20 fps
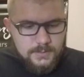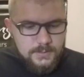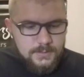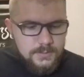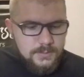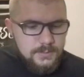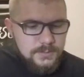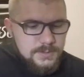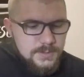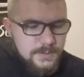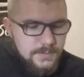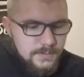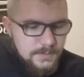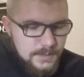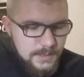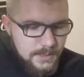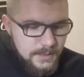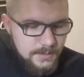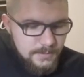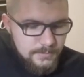Cool, so
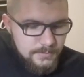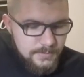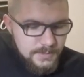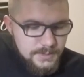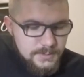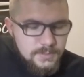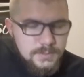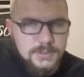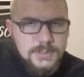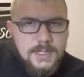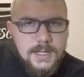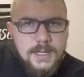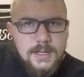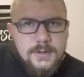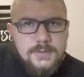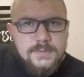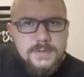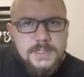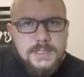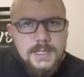this will dry
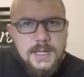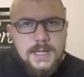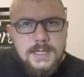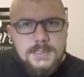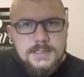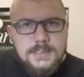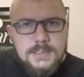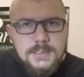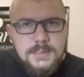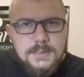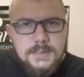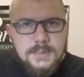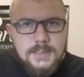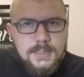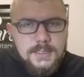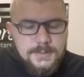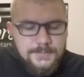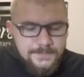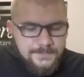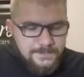overnight.
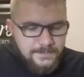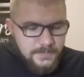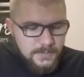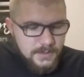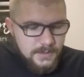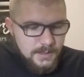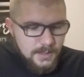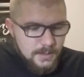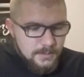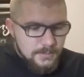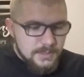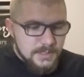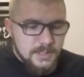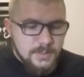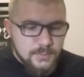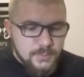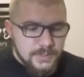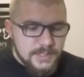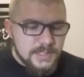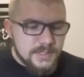I'm going
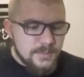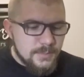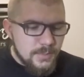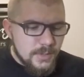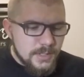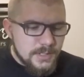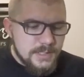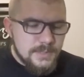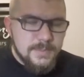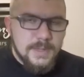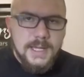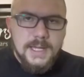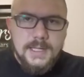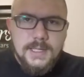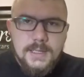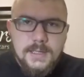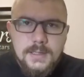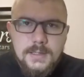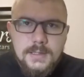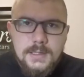to bring the body
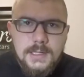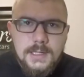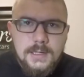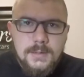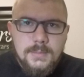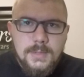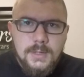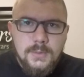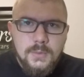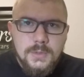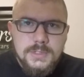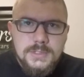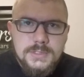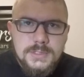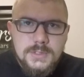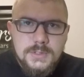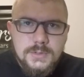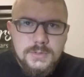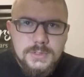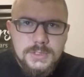back. I want
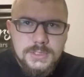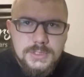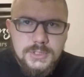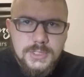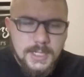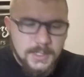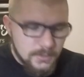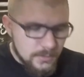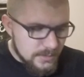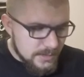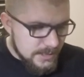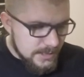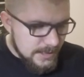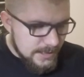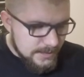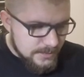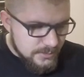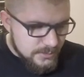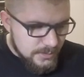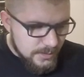to just check all the
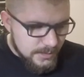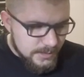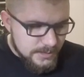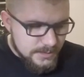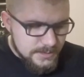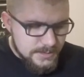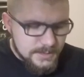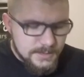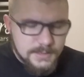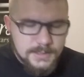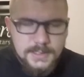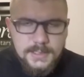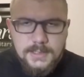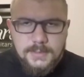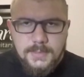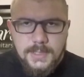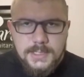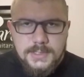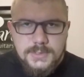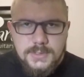electronics in there
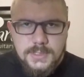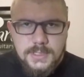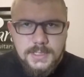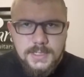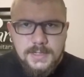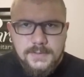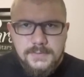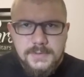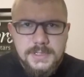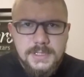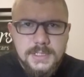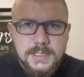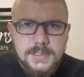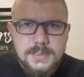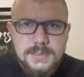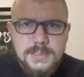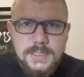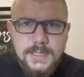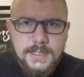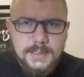and make sure that everything
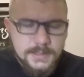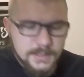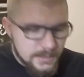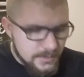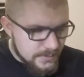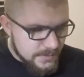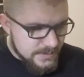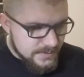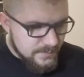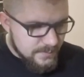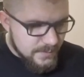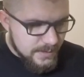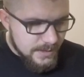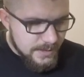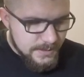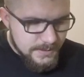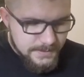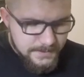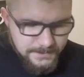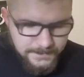inside there is
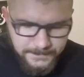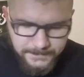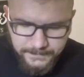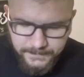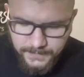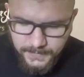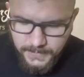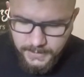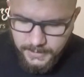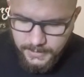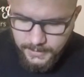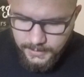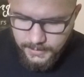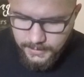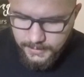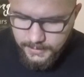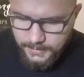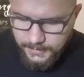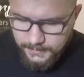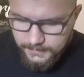fine.
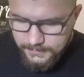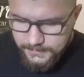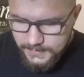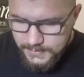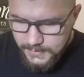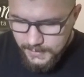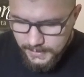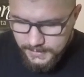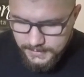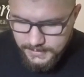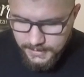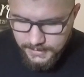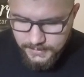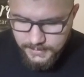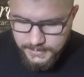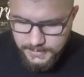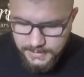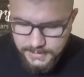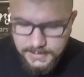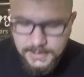So I'll set
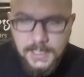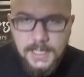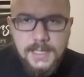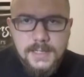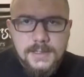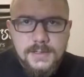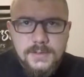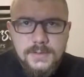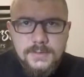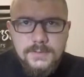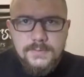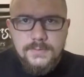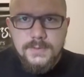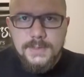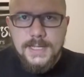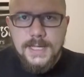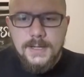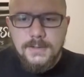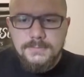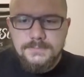this aside for
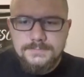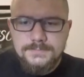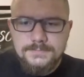now.